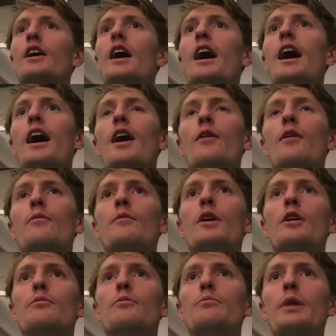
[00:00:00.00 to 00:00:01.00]

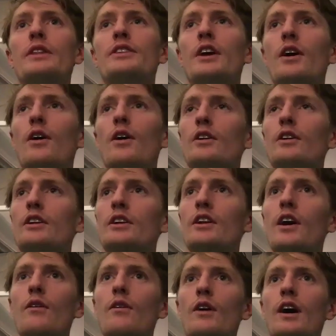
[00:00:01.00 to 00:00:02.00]
But you
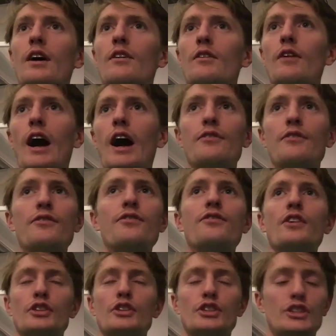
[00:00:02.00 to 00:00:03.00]
know, I
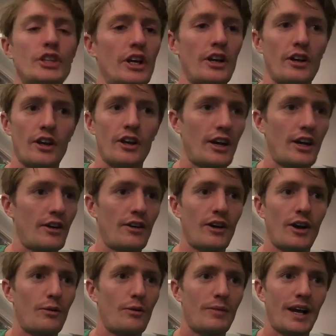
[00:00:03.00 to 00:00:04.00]
for sure,
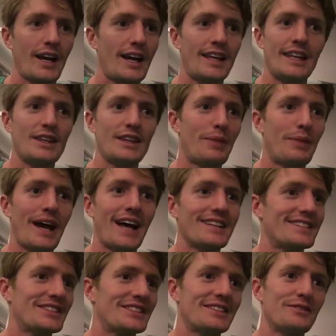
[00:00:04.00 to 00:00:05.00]
oh my God, in the
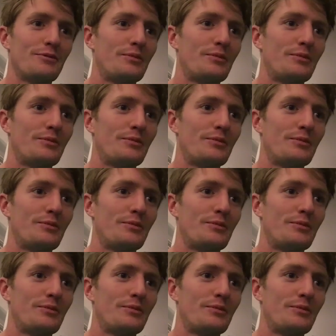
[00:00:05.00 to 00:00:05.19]
past,